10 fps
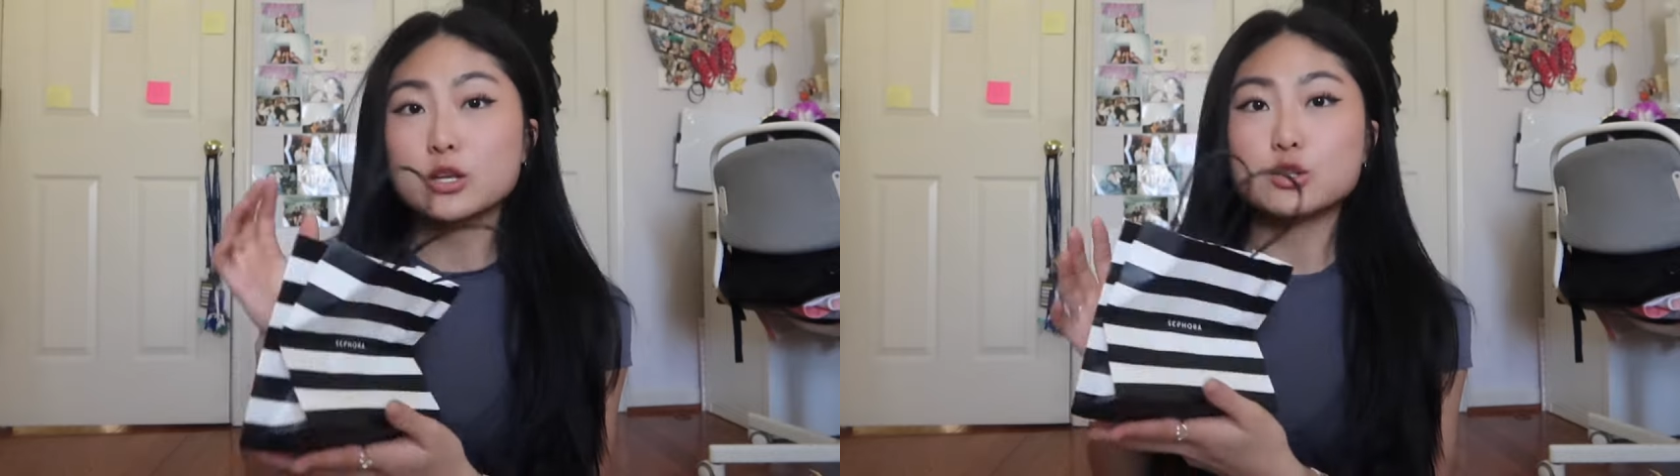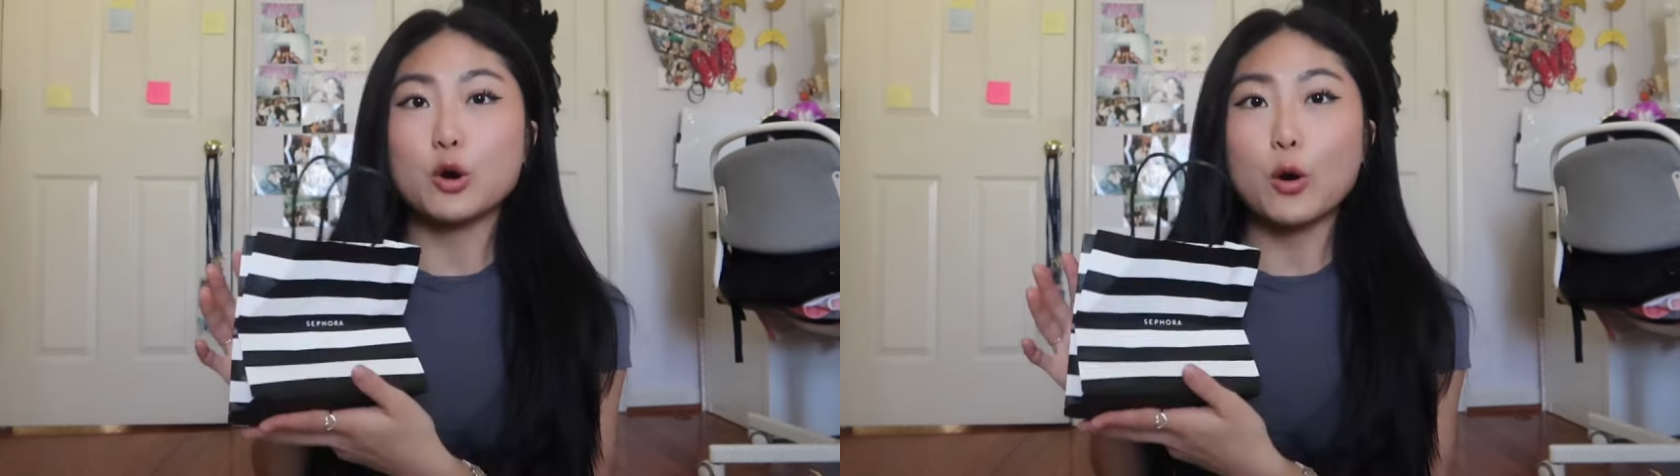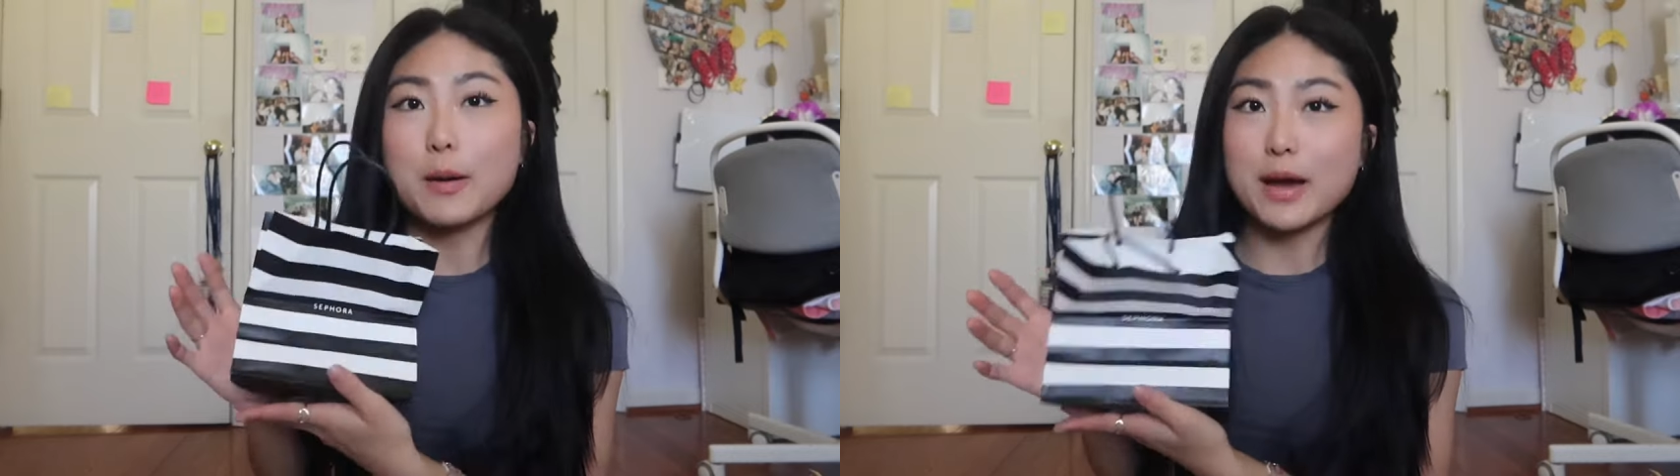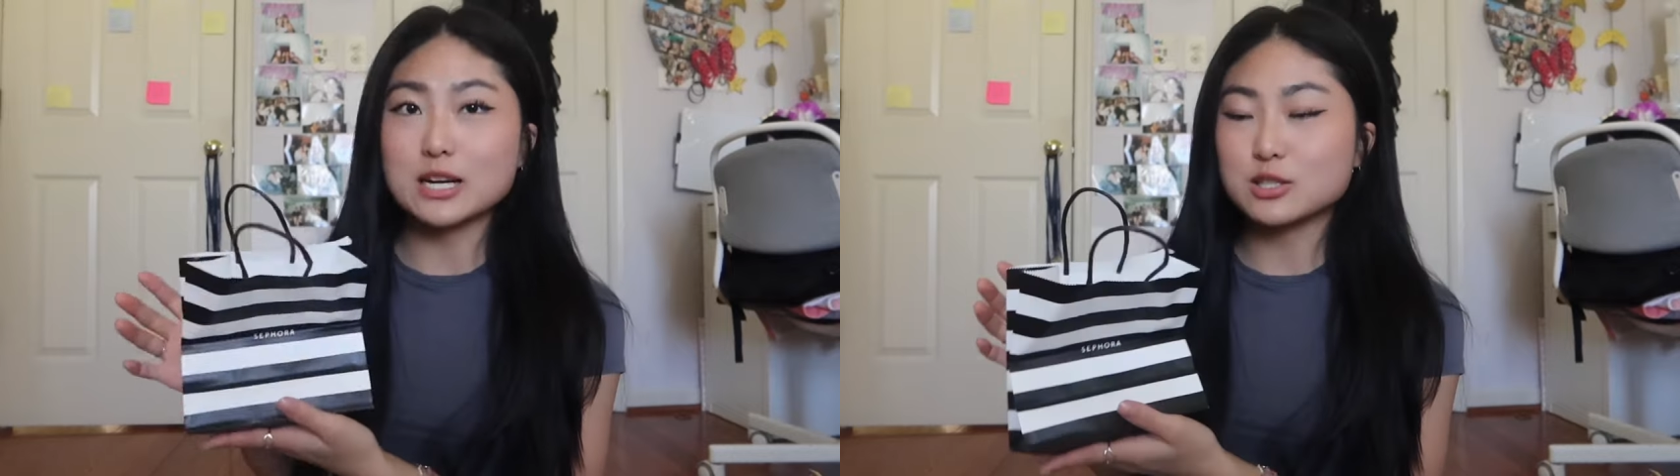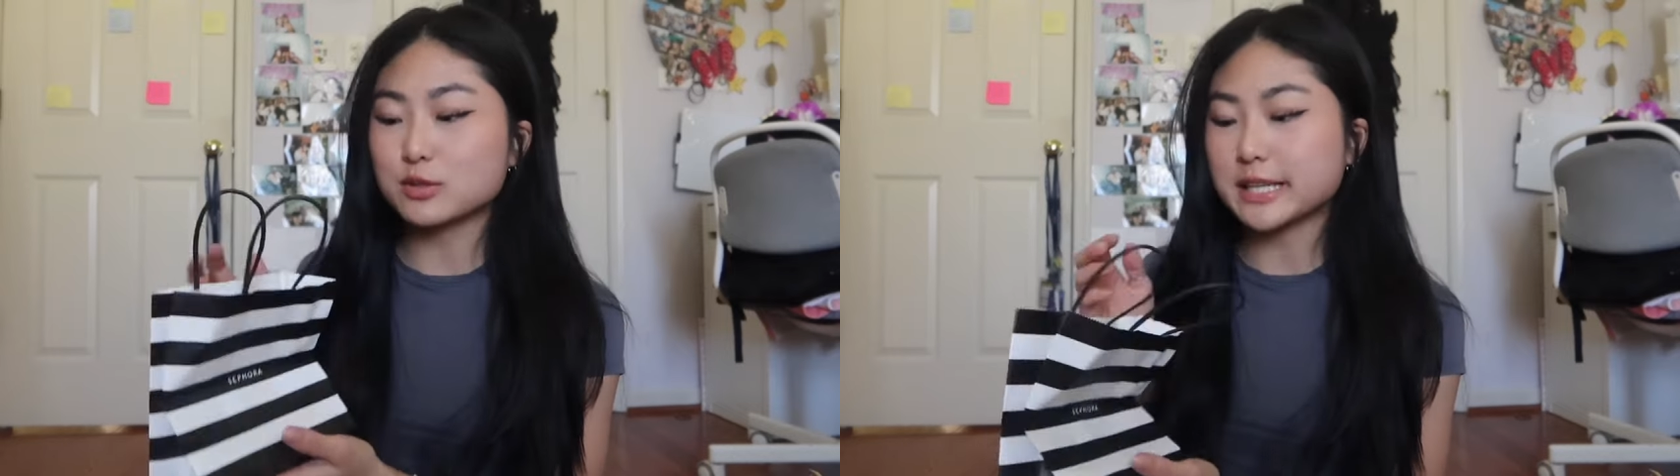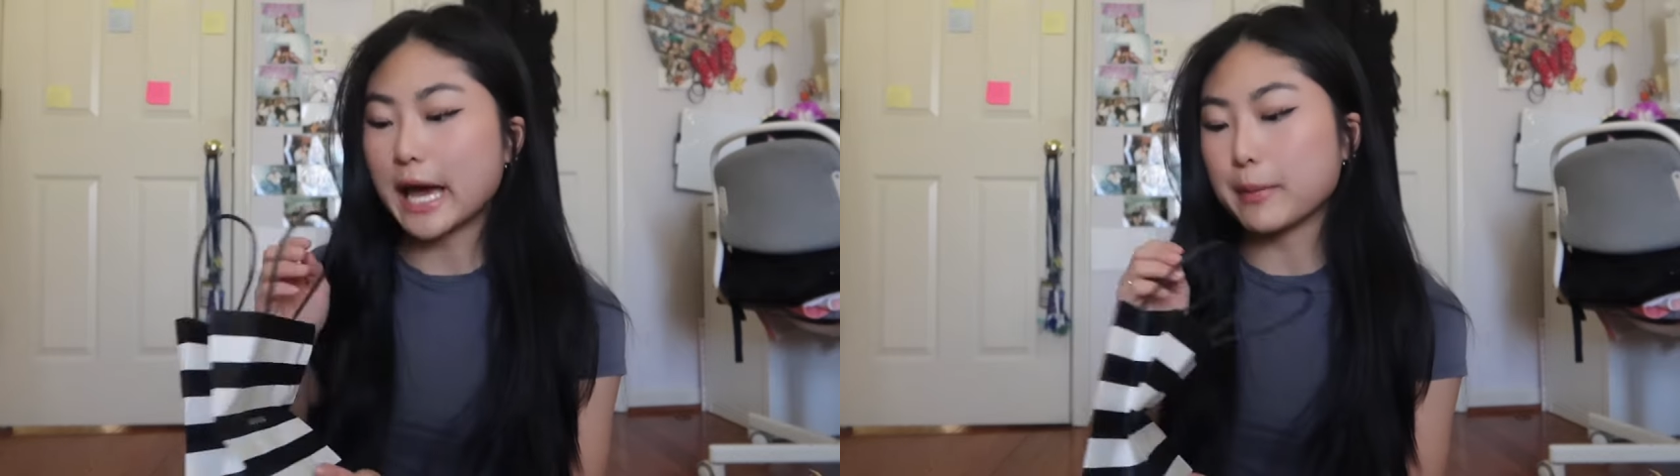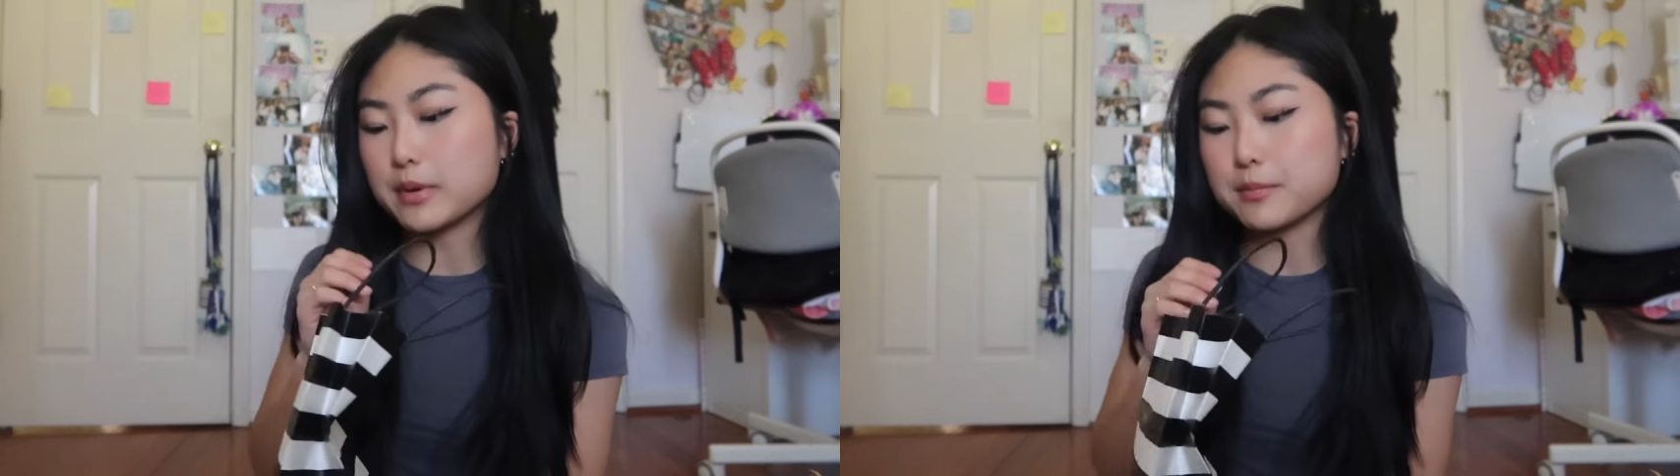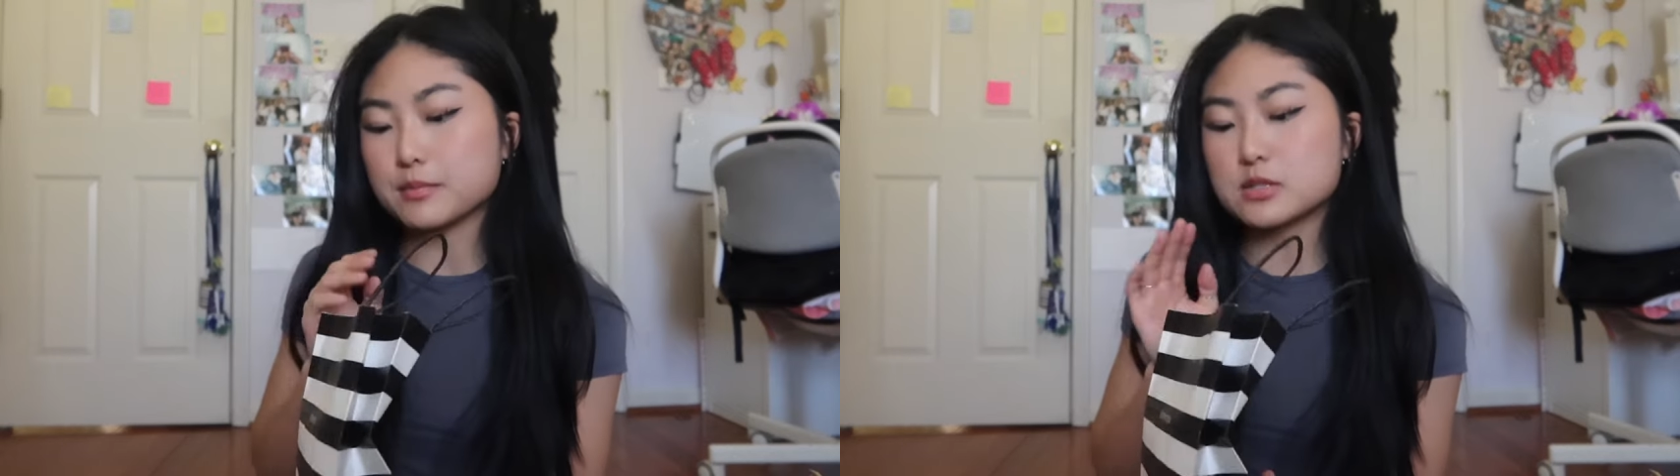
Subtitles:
So I'm actually really happy.